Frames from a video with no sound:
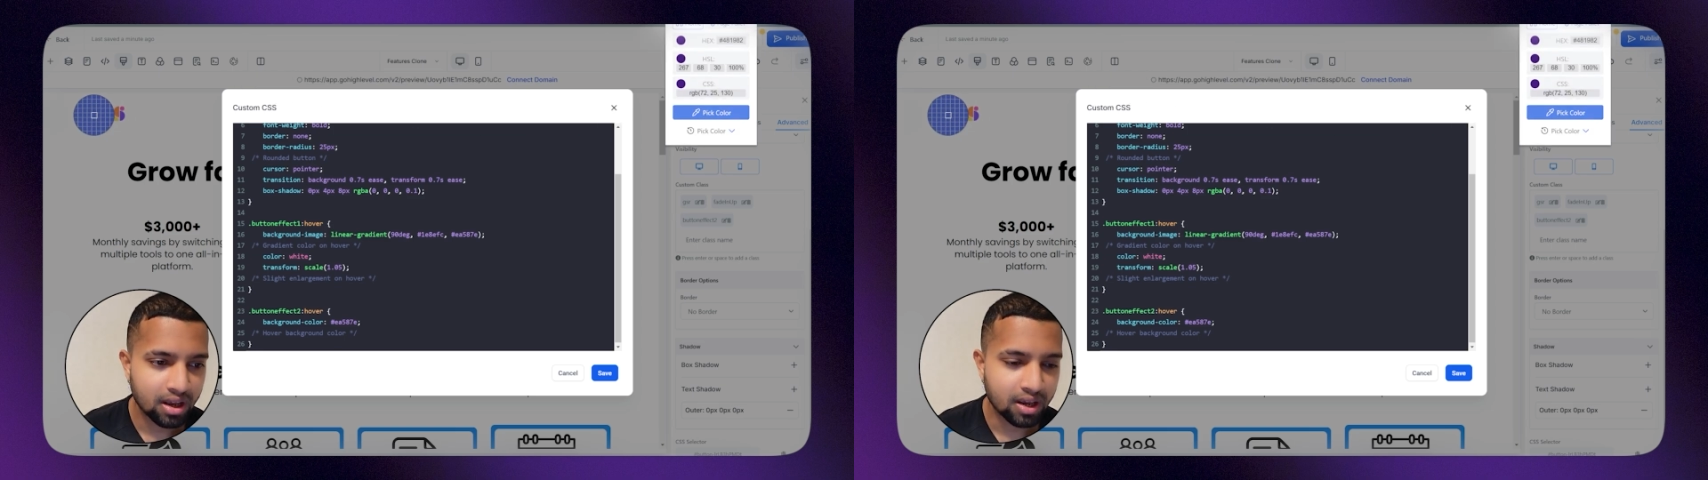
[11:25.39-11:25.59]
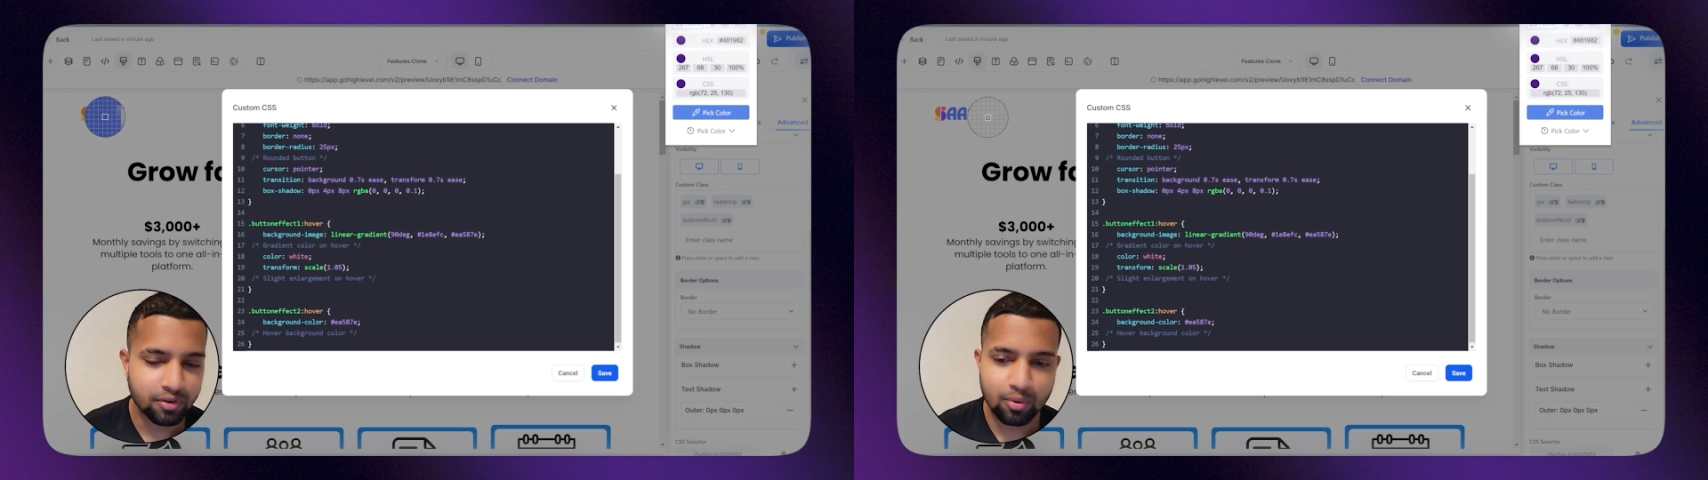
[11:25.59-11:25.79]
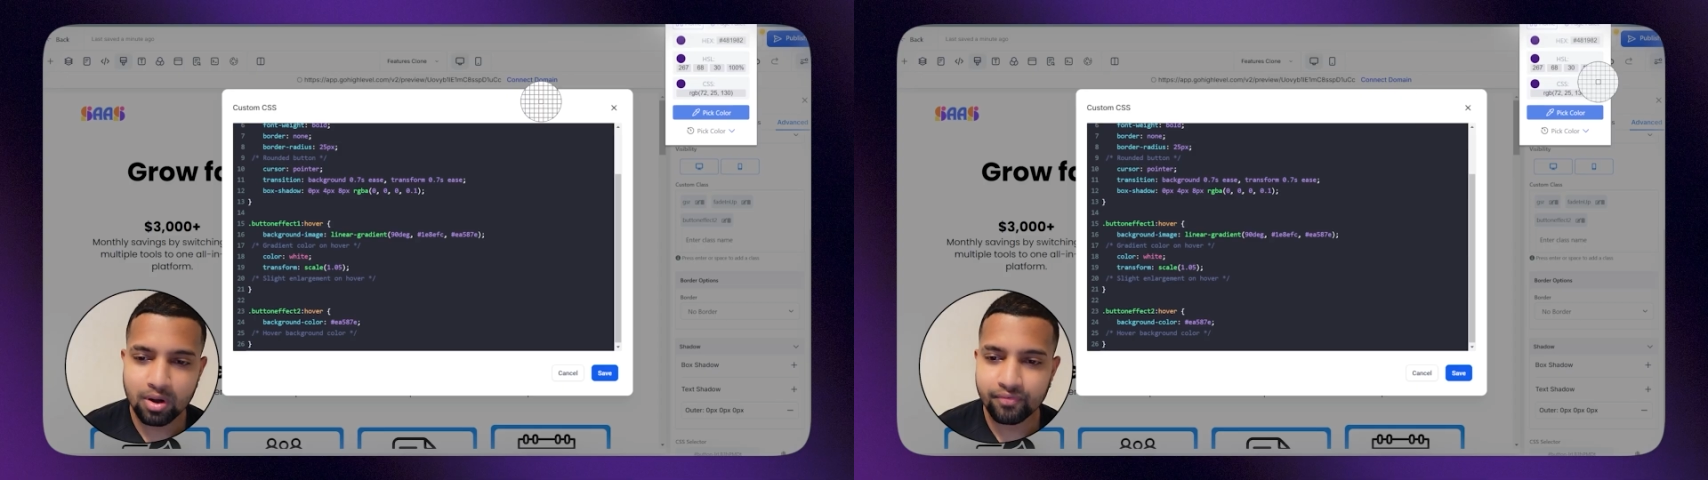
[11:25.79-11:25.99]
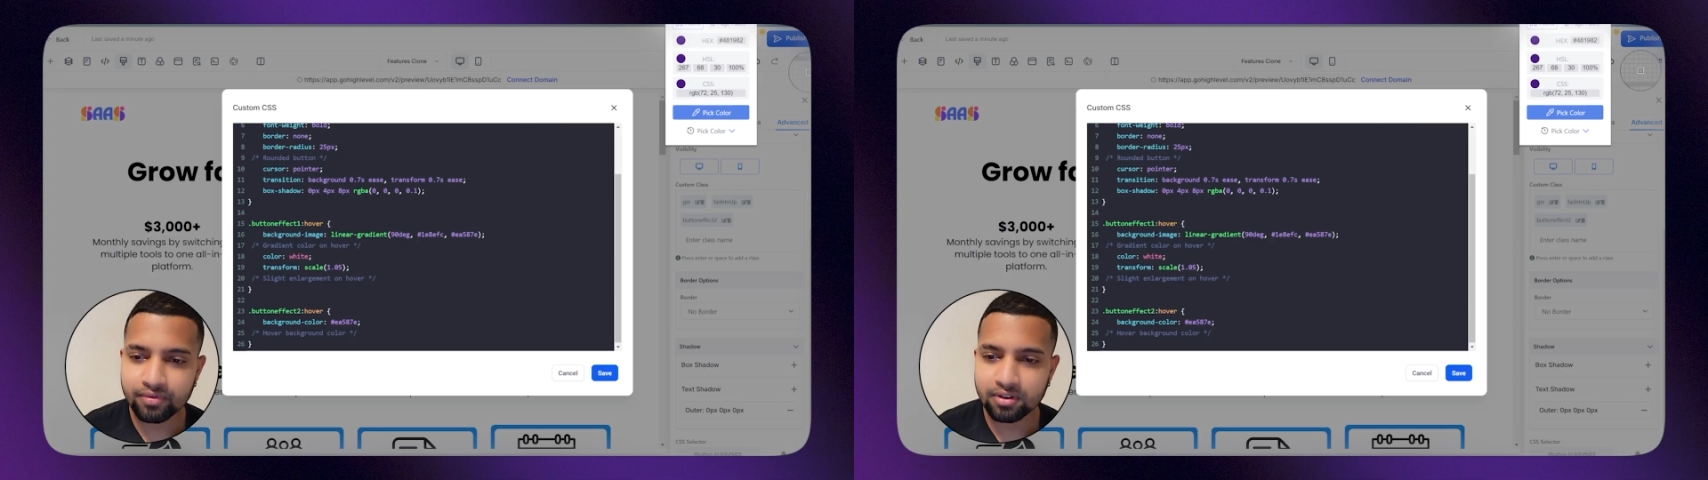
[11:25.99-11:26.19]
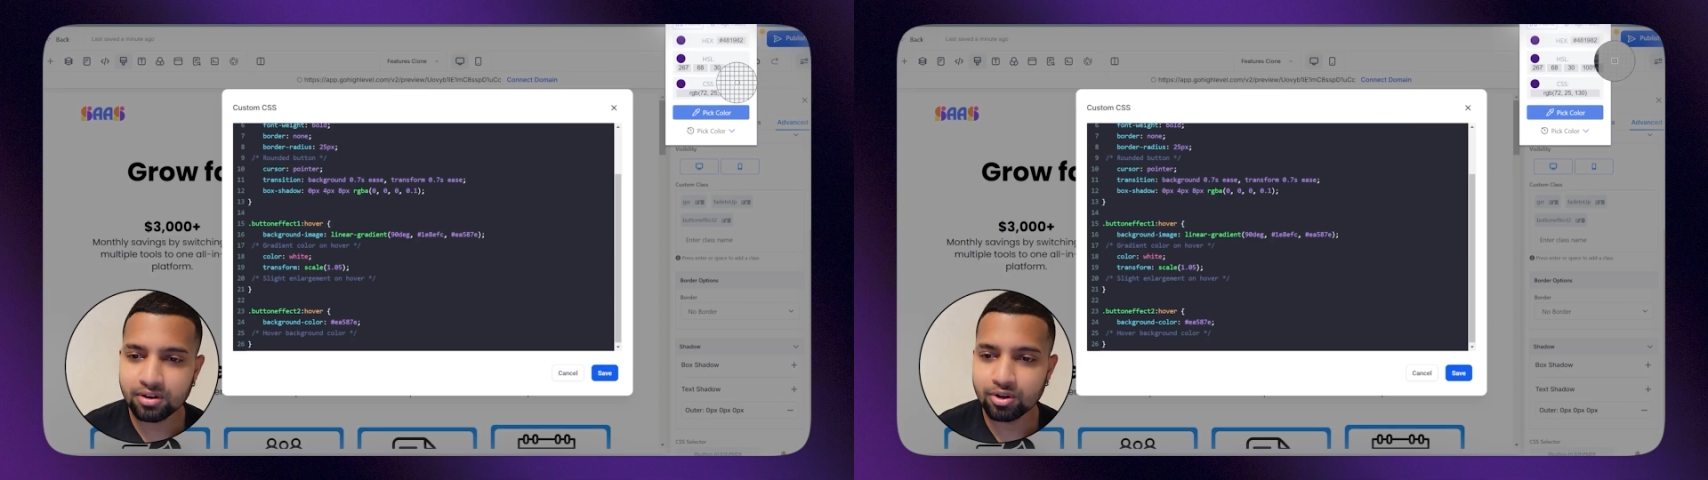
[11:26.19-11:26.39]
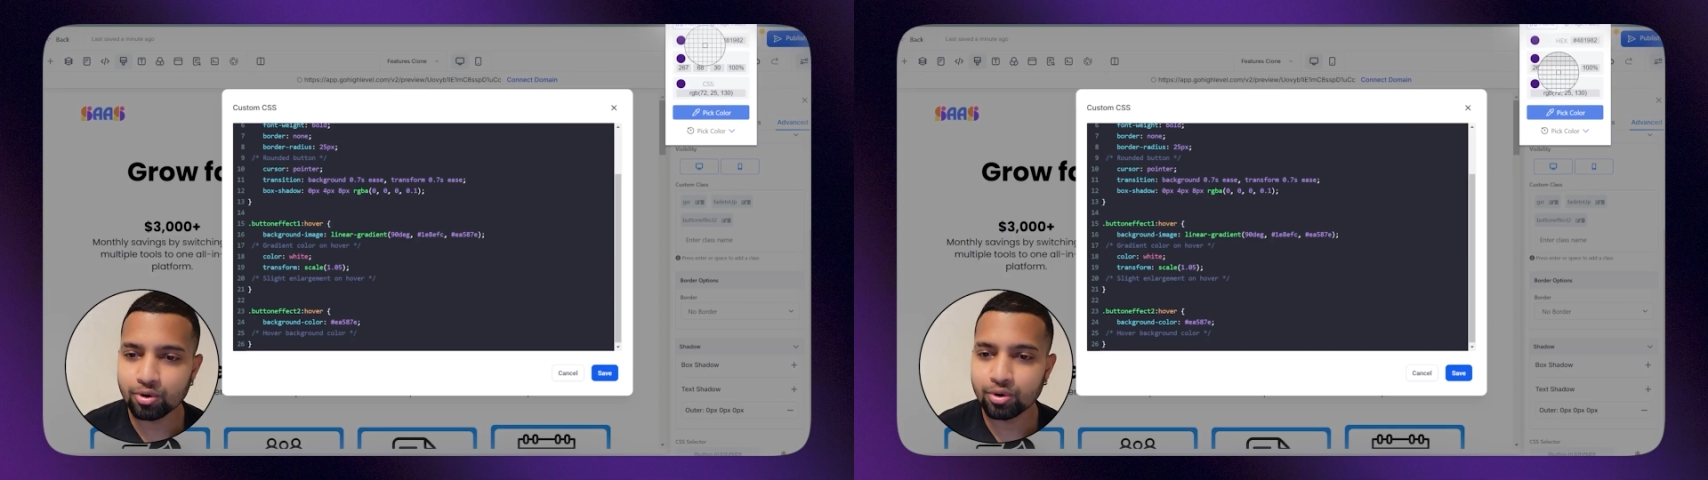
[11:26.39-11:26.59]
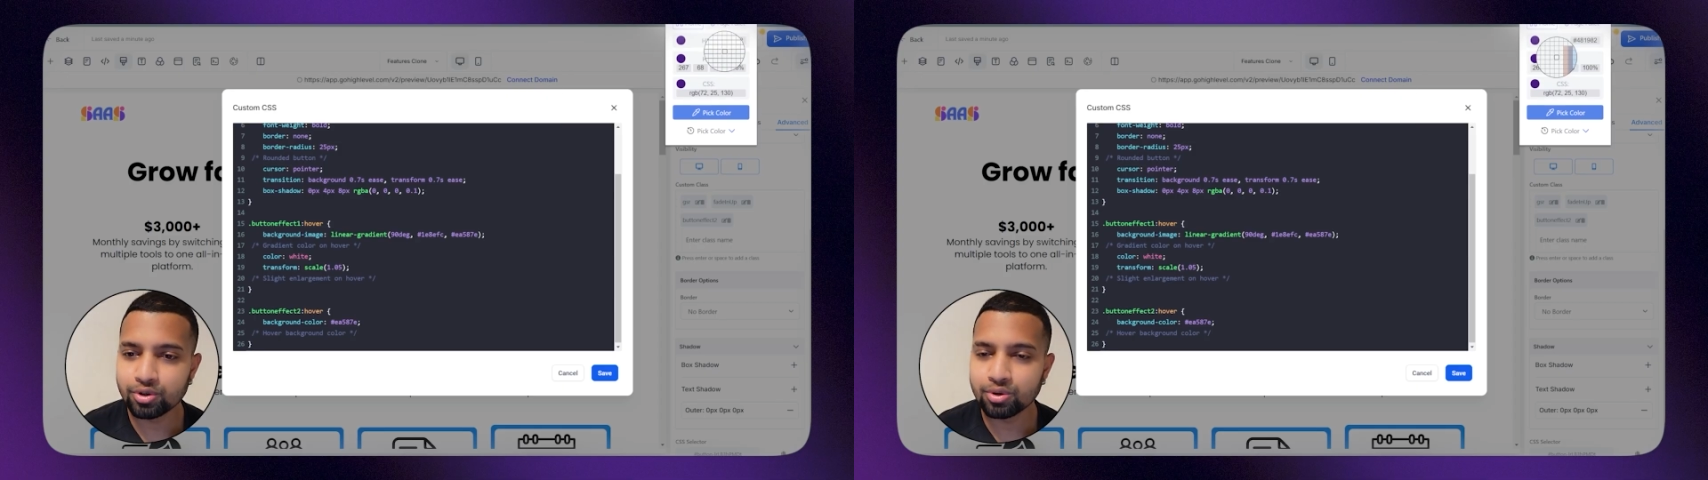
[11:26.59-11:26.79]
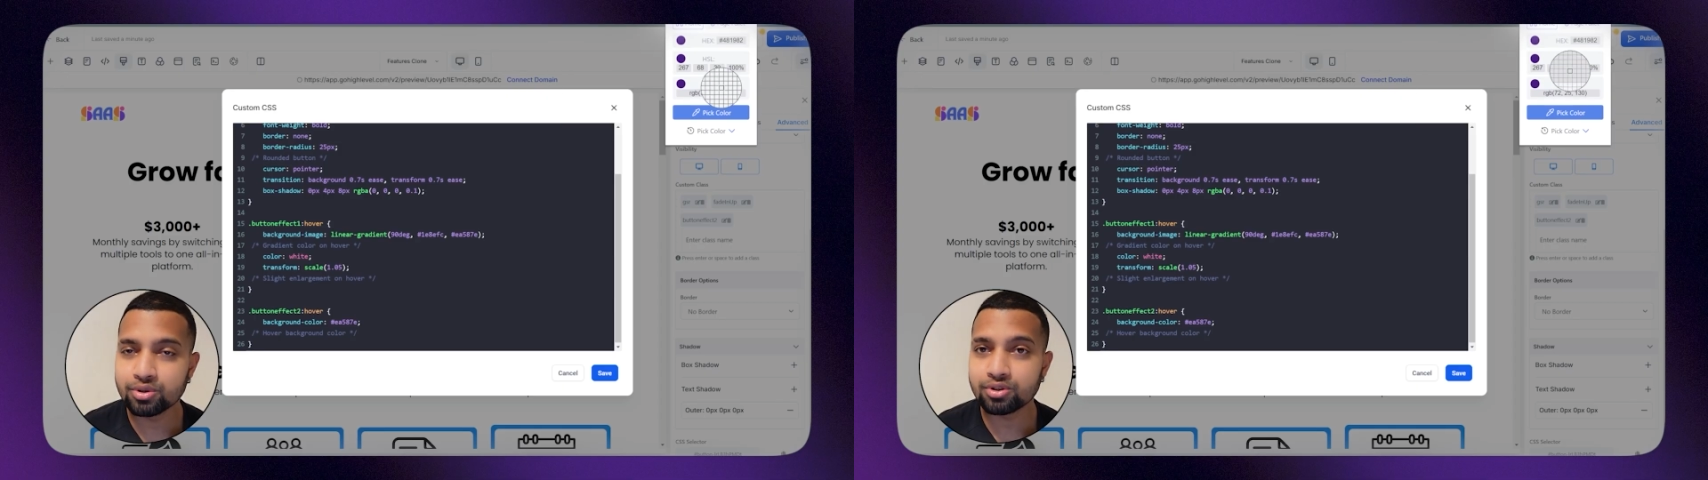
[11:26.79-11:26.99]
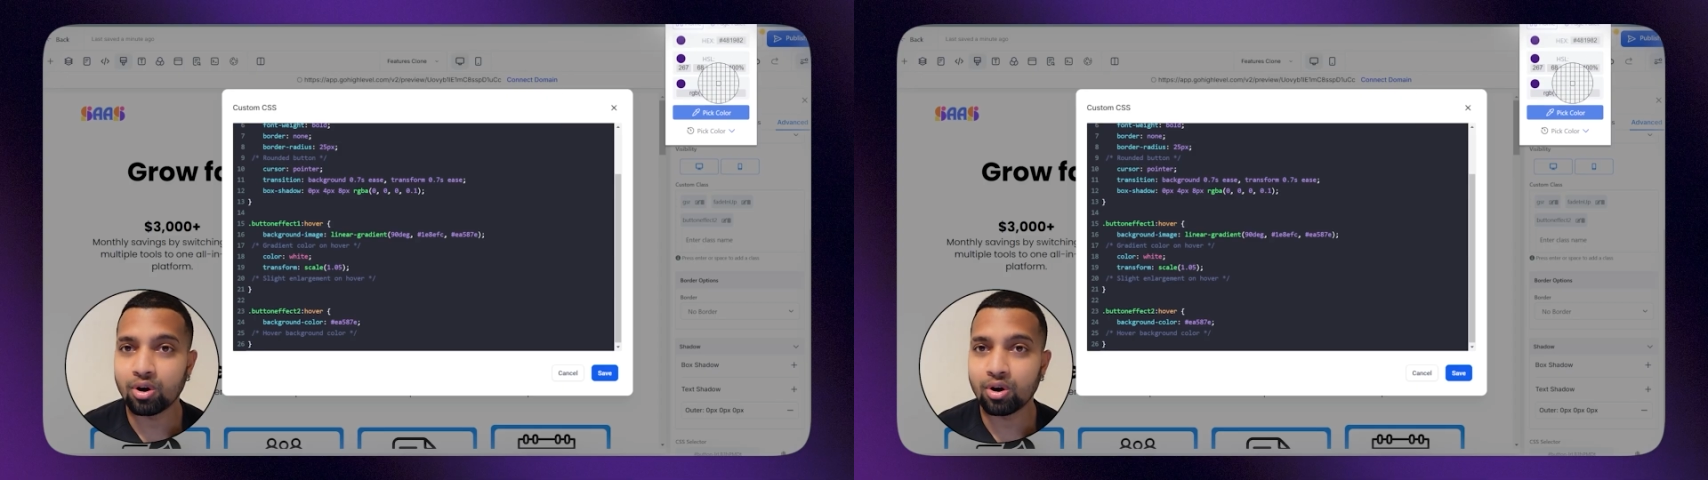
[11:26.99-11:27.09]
If you want to use